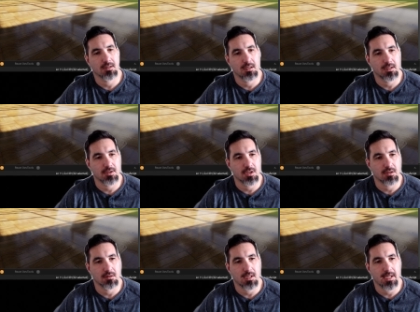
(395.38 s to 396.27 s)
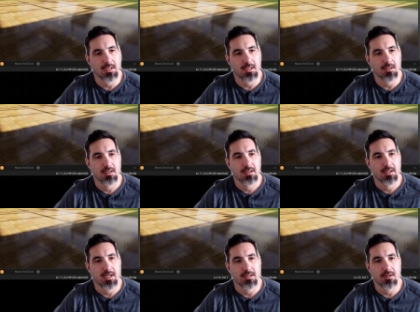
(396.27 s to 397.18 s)
a general lighting.
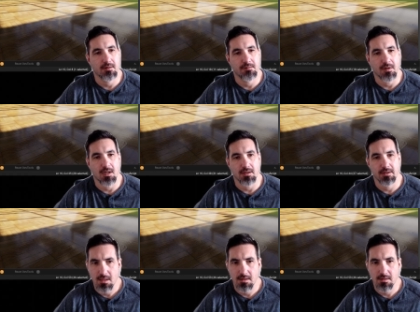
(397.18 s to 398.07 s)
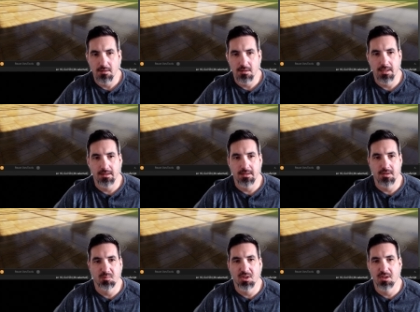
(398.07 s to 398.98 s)
And then the fog, and it looks like this
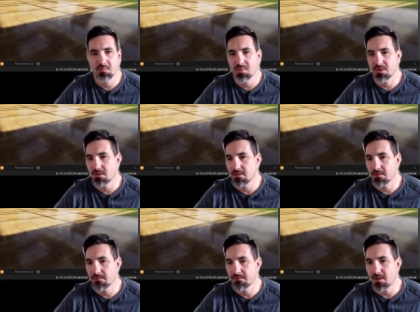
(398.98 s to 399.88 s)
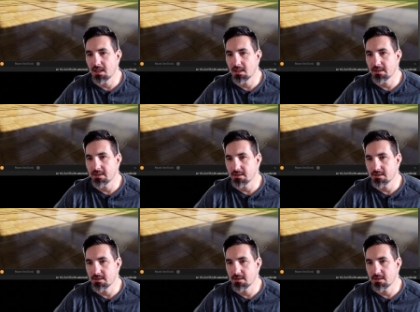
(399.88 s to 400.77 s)
purple fog
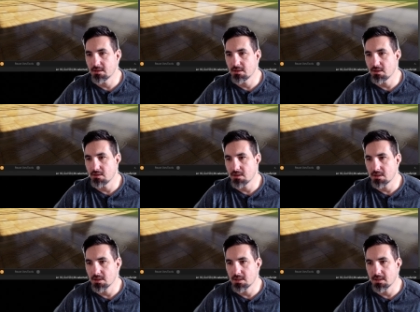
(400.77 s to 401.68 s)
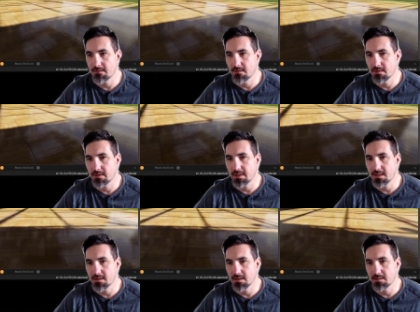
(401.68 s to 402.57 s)
is is used to just give
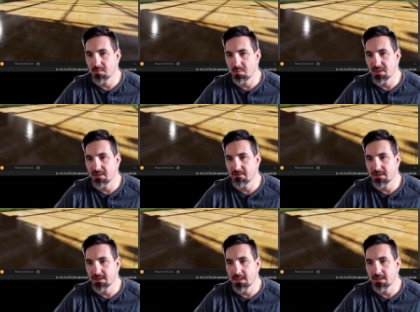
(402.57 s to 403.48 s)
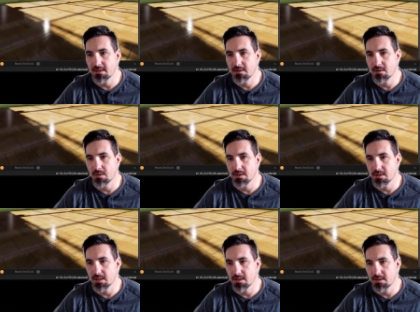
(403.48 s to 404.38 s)
things a, a bit of a tint towards
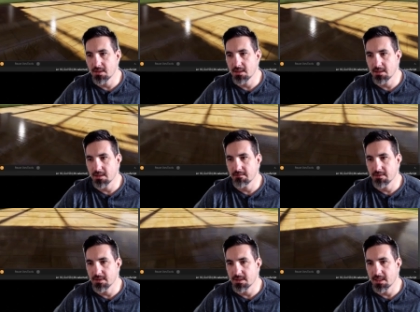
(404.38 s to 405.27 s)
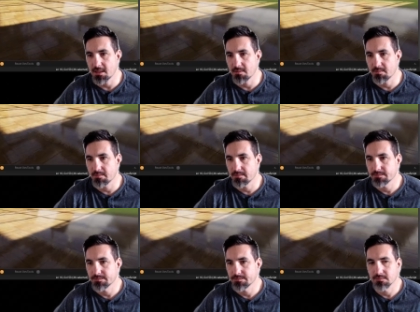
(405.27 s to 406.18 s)
the ceiling of the stadium.
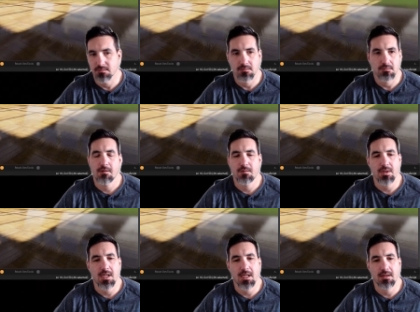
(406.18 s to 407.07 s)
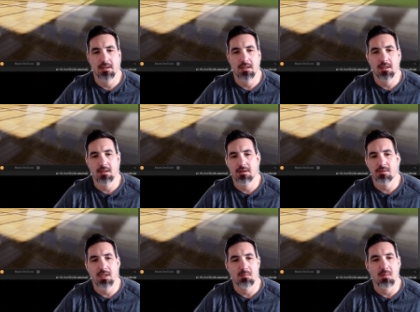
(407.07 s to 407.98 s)
If we take the
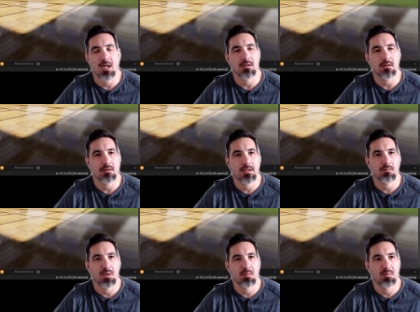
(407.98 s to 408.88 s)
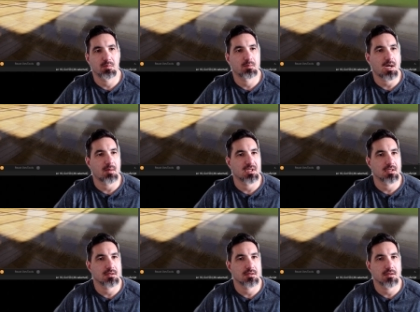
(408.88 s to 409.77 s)
three D model and we pop it
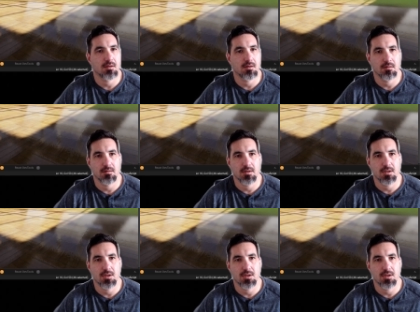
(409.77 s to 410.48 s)
into the